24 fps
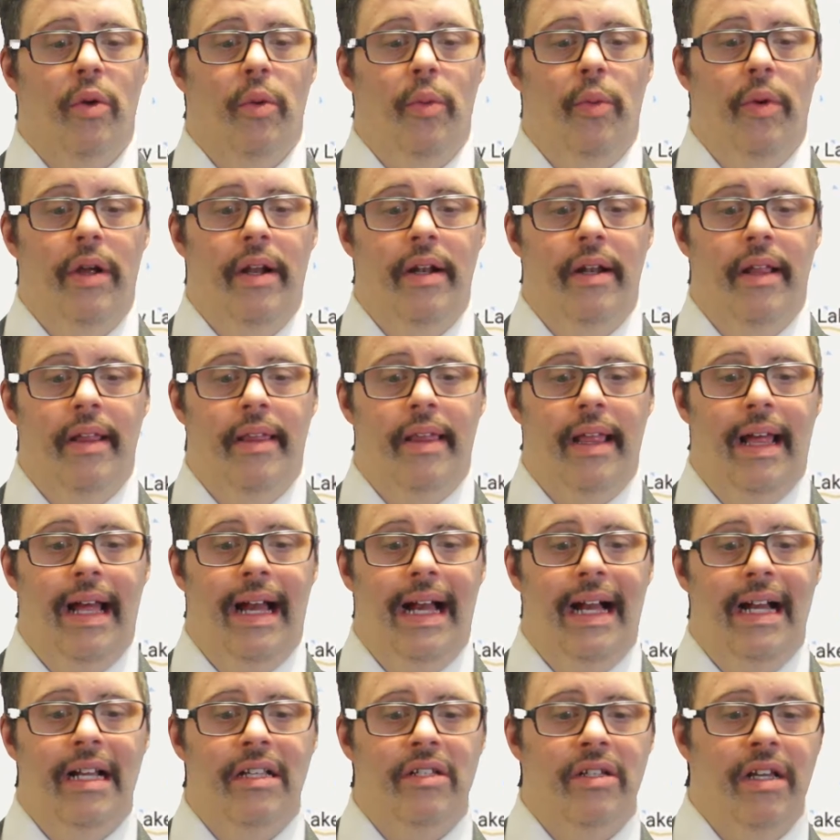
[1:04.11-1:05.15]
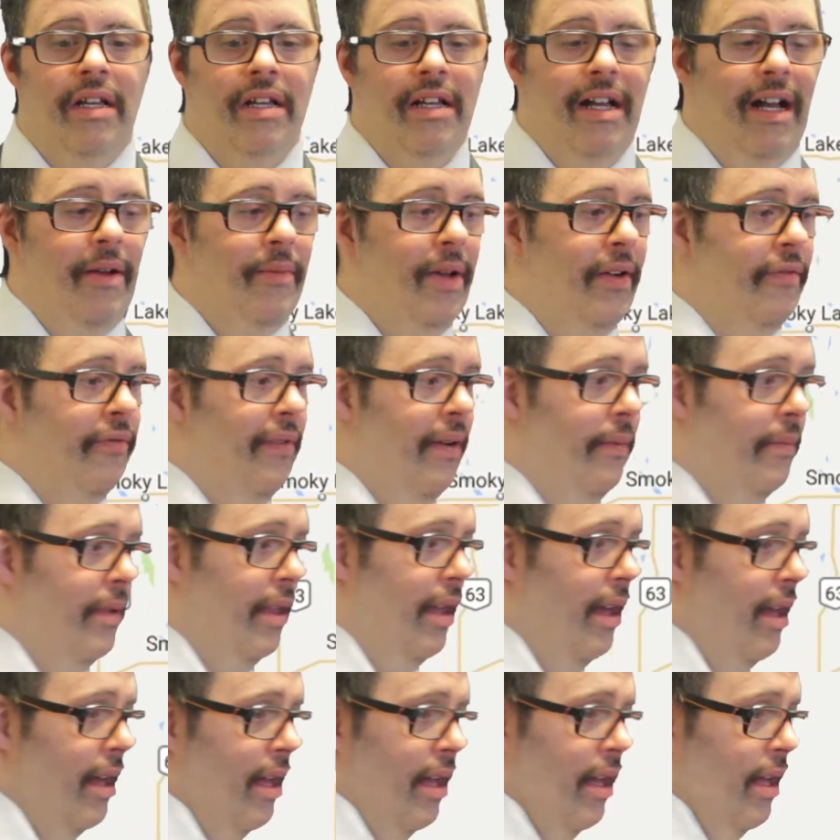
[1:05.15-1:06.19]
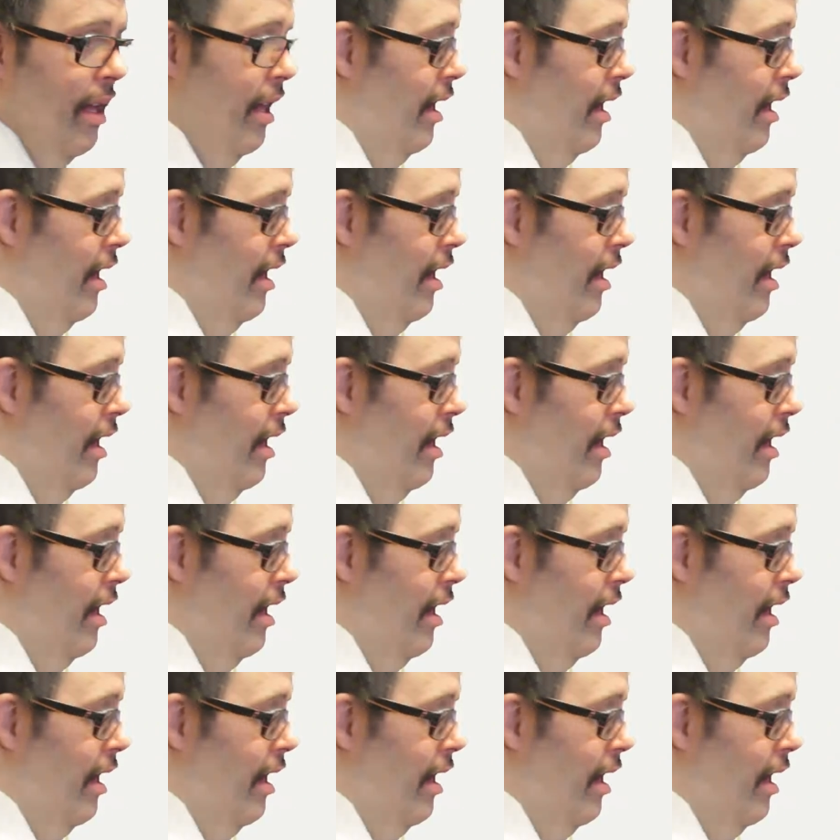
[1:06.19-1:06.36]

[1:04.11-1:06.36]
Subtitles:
the wind is actually coming from the